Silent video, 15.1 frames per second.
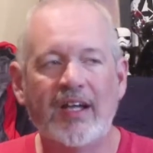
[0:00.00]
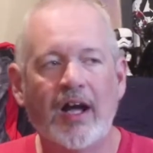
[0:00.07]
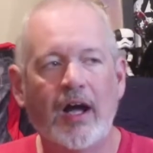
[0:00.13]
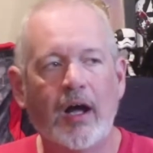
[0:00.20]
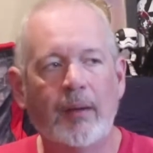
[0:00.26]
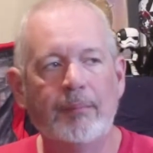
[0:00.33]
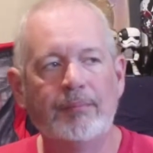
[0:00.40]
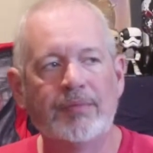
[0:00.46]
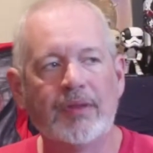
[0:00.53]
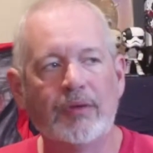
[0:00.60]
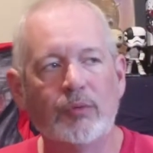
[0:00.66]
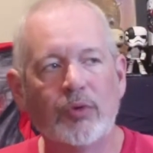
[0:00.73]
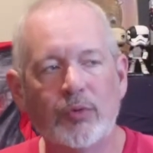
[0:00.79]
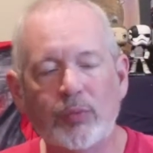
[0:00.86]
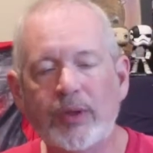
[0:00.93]
Um,
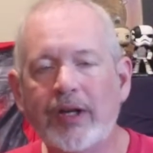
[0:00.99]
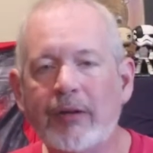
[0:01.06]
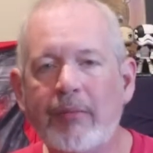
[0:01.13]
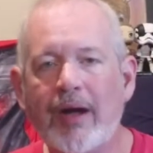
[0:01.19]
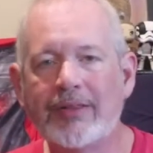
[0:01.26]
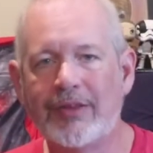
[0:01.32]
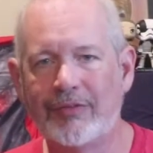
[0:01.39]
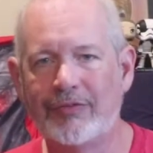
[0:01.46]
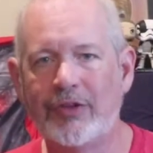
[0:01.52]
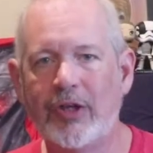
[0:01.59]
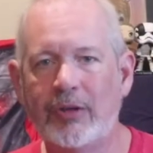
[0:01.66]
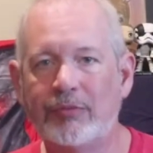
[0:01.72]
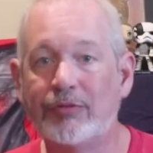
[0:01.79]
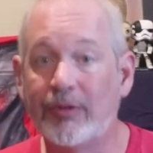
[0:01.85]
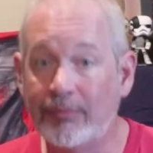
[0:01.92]
what's weird about the
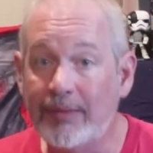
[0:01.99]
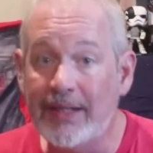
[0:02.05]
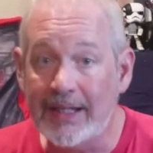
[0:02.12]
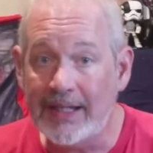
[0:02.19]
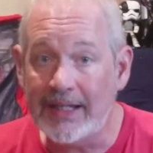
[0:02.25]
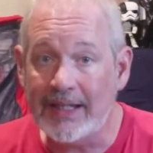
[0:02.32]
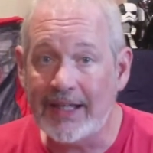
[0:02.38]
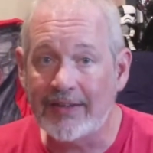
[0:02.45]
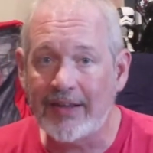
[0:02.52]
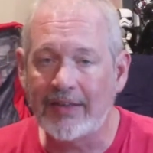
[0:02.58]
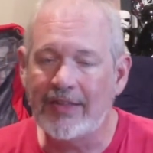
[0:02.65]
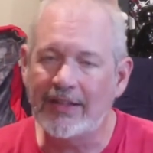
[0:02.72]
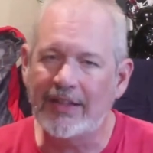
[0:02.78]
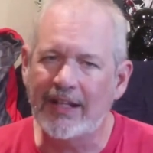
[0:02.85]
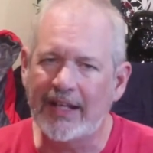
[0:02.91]
film for me is I
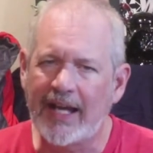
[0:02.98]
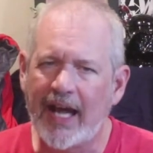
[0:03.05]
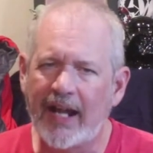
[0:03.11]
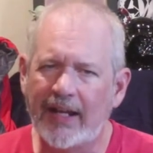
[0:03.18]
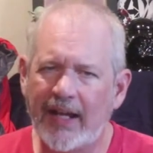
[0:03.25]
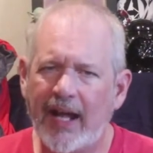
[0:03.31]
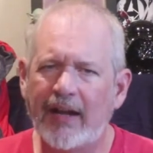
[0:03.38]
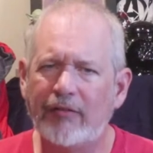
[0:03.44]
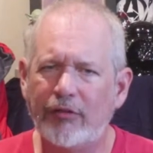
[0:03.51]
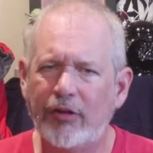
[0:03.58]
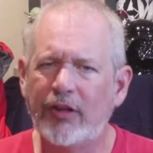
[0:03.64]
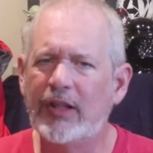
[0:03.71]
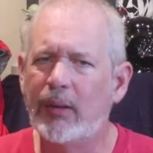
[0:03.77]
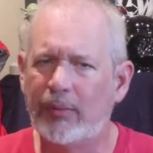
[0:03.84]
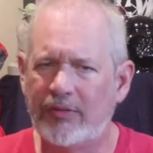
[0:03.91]
think it kind of got
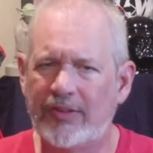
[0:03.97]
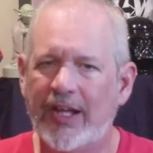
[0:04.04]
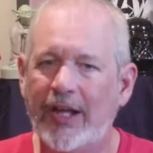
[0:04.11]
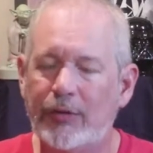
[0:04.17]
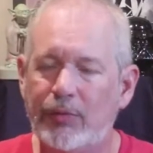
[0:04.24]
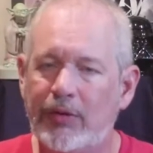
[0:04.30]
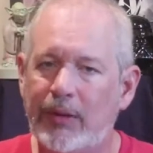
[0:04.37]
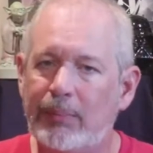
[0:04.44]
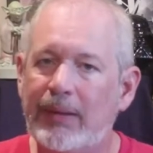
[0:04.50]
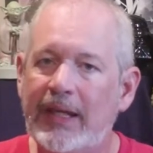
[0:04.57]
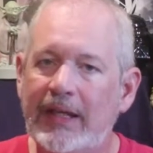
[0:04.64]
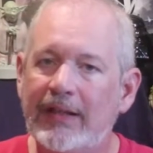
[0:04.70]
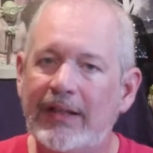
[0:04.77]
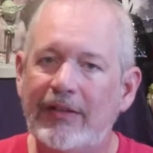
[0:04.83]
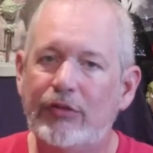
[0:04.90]
really obsessed with
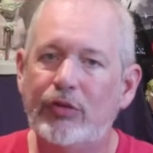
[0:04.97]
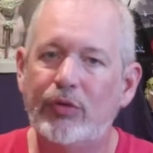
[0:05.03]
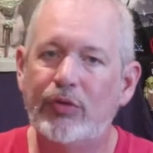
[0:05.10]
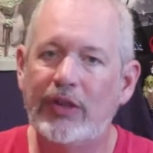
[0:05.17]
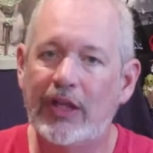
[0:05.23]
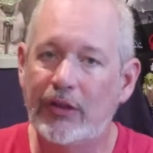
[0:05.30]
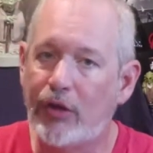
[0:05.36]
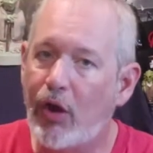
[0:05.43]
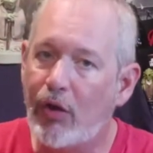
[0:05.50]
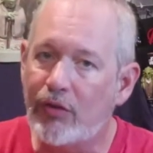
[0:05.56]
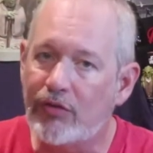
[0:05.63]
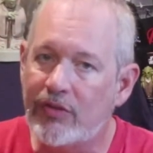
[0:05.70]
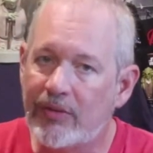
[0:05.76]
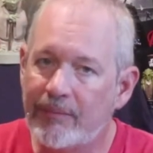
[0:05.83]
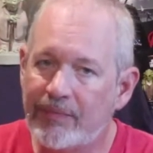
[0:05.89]
appealing to the
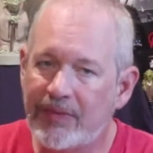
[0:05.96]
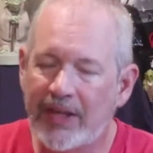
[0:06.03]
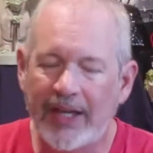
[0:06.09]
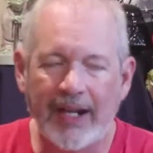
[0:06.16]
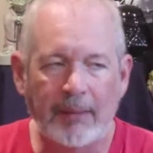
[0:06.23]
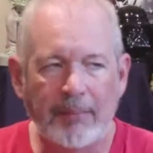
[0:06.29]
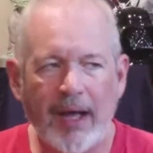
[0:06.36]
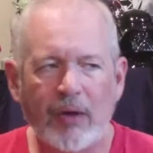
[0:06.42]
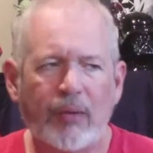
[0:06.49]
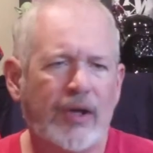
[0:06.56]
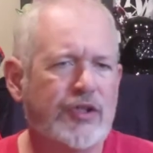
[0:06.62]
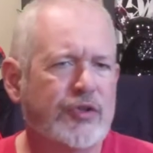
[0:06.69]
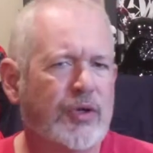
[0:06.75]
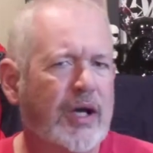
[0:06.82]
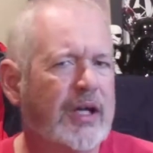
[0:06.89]
adults, and I'm not
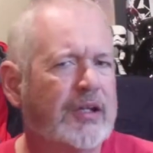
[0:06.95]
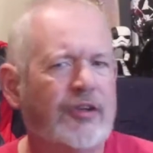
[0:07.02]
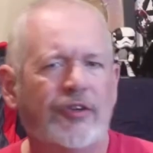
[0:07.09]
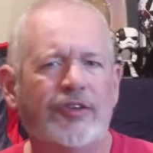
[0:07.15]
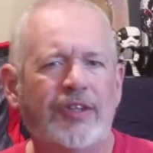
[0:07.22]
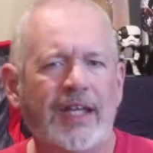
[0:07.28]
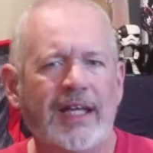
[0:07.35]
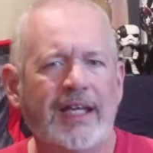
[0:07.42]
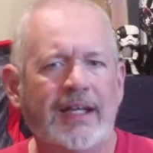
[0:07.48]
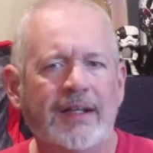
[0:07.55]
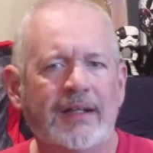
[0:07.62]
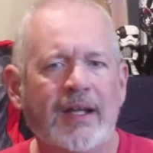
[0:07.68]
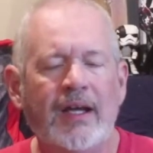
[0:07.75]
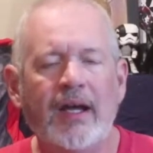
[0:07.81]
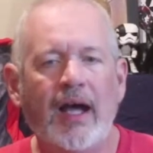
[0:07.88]
quite sure I
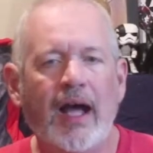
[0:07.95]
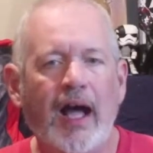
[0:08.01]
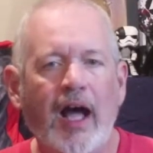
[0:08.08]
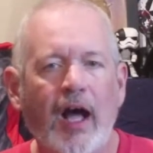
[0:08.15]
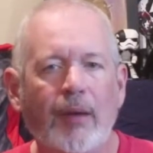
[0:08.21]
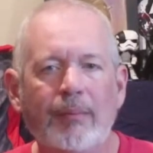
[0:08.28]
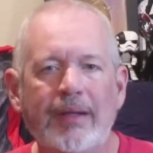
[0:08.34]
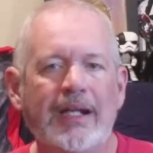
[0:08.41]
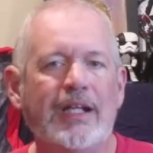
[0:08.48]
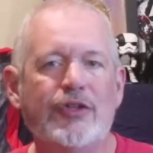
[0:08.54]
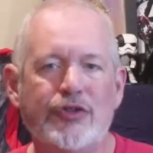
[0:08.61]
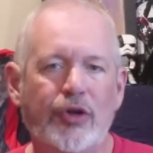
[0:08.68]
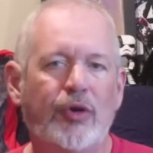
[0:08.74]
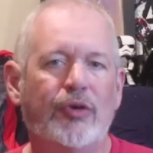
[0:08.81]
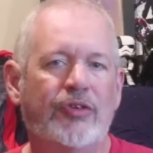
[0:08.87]
understand how many
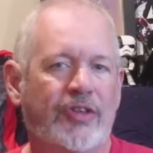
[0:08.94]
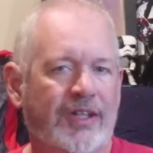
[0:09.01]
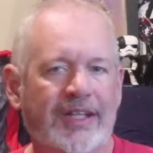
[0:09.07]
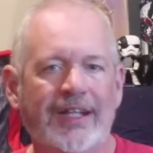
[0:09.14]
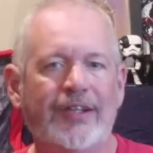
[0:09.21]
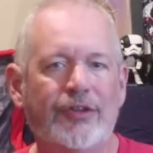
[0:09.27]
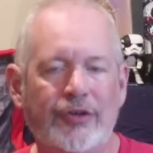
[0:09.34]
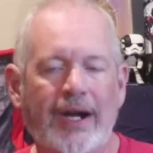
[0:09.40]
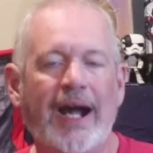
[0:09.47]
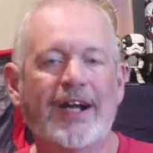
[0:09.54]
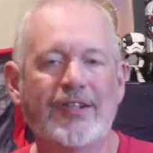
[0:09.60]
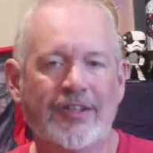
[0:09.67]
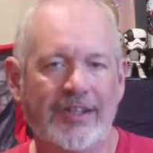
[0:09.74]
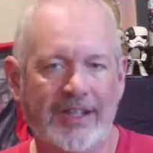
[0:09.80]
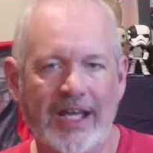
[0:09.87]
jokes the kids are
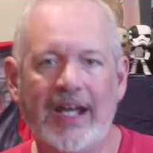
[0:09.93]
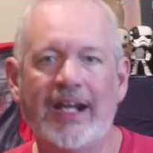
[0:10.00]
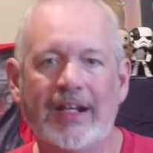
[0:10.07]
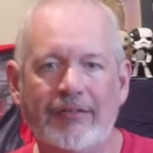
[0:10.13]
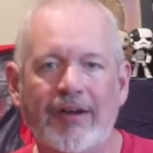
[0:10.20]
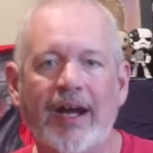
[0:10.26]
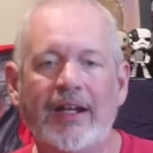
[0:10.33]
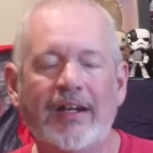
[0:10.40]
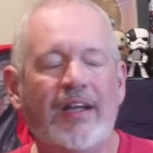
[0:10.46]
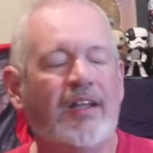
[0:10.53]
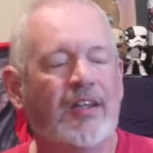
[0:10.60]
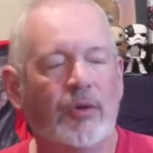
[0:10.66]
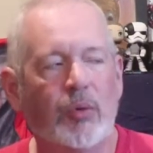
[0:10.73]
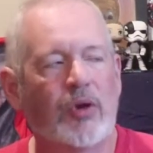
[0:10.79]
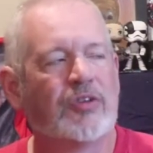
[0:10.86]
actually getting, right?
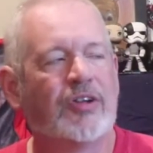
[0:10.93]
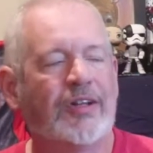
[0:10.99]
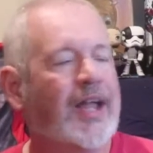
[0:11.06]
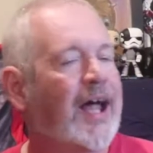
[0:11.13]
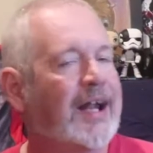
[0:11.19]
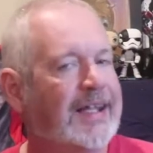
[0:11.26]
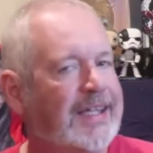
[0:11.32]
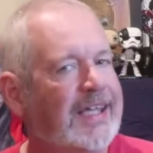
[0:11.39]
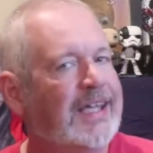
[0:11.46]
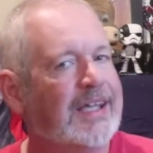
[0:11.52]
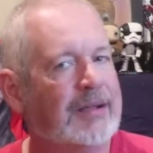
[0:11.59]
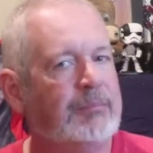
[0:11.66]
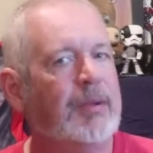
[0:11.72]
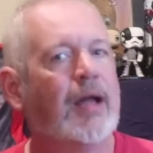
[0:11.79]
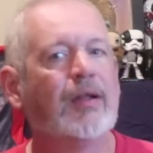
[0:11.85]
There wasn't a lot of
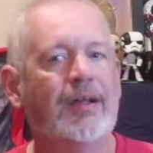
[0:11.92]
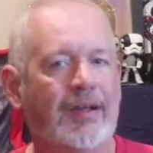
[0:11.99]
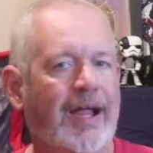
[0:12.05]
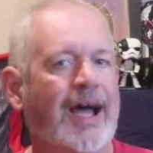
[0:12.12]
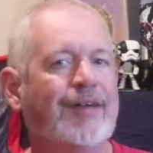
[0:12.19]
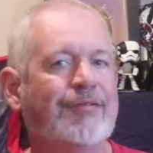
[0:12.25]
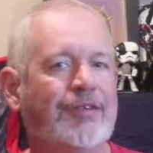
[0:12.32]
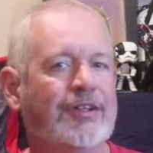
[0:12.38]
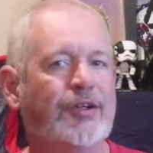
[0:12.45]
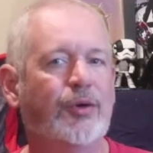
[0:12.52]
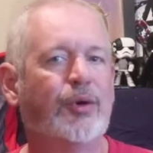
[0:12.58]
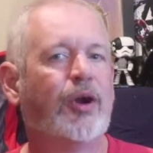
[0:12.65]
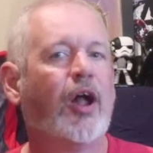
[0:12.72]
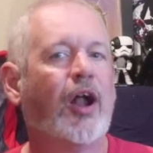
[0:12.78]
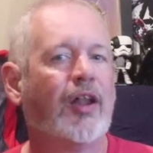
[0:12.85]
kid belly laughing
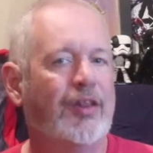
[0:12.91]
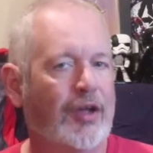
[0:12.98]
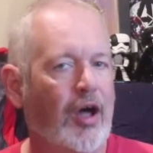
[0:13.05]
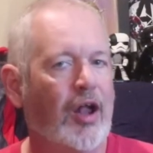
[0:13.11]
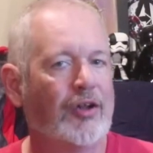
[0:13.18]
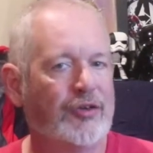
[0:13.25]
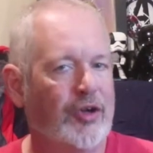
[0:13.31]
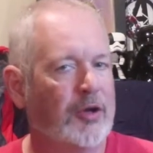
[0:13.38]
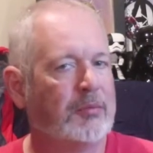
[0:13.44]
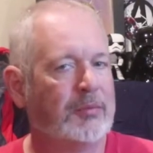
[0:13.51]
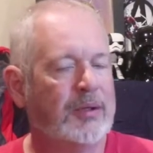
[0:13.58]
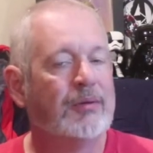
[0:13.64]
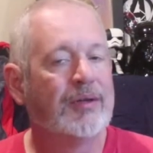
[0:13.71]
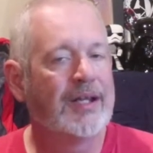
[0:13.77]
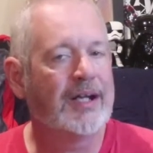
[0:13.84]
going on in the auditorium
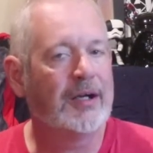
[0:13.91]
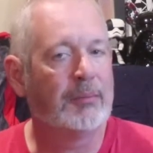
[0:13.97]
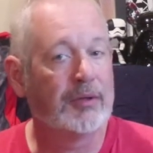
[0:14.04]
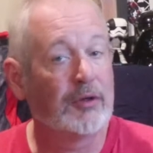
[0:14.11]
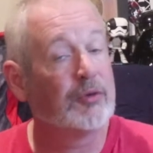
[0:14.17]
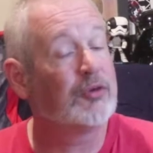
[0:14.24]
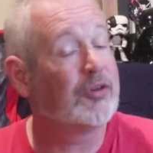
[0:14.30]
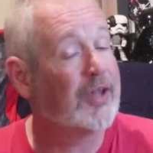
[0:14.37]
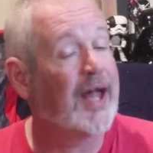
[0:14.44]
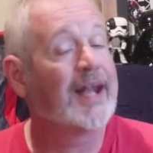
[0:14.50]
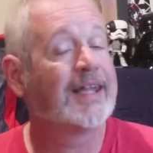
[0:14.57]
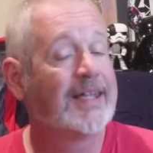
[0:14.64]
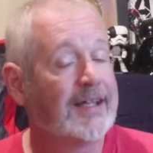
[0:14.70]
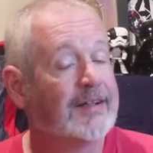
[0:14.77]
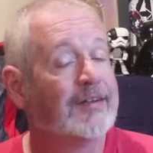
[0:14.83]
we were there, but there was a lot
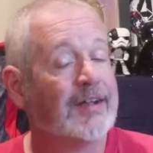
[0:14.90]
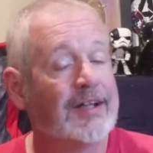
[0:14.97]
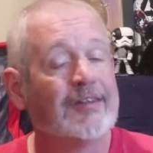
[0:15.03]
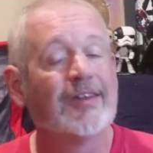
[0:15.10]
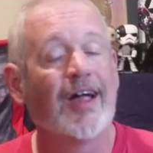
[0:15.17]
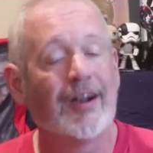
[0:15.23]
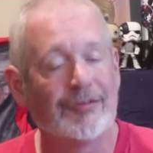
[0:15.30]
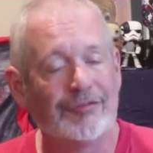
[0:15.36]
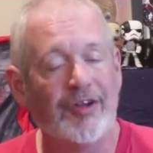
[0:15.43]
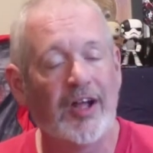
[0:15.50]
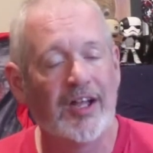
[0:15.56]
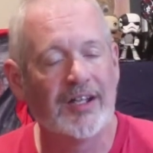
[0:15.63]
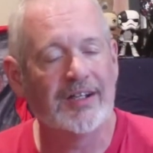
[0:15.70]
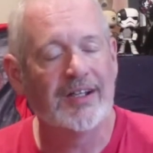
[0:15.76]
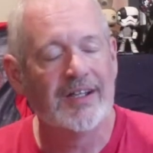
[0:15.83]
of giggling. It's a lot of
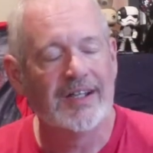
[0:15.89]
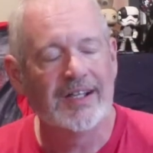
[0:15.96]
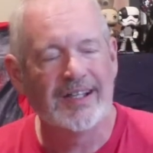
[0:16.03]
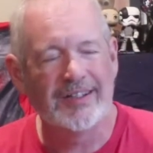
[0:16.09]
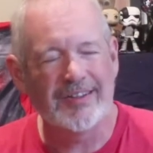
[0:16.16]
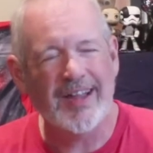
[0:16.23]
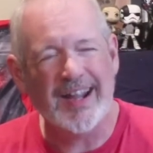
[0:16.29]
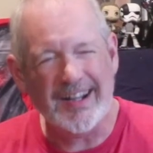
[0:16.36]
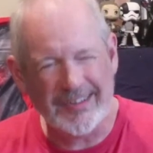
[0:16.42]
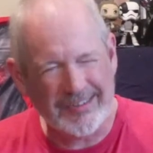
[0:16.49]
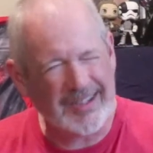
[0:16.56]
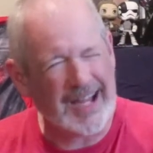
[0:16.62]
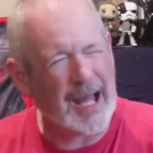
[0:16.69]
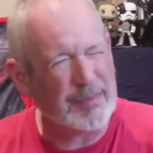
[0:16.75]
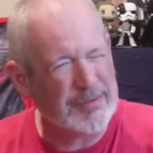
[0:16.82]
fun. It's a lot of
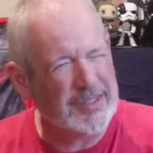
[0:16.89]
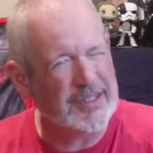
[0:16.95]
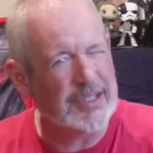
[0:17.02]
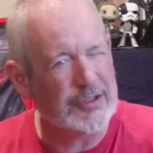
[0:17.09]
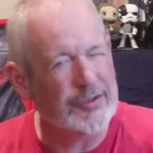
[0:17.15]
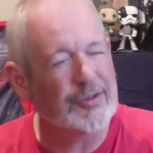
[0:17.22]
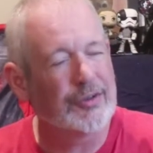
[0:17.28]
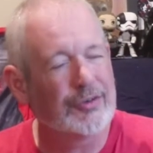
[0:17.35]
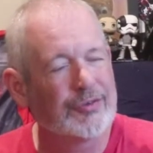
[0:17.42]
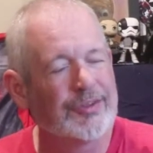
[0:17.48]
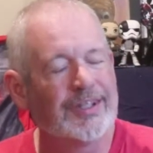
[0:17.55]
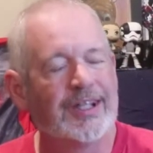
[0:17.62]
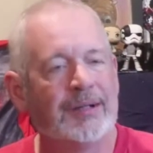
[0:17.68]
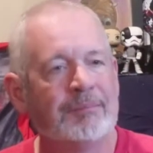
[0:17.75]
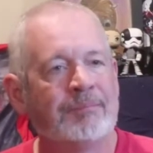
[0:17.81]
slapsticky jokes for
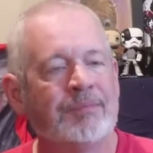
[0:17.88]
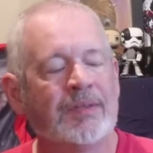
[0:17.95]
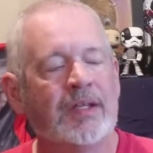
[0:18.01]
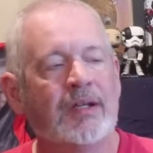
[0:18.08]
them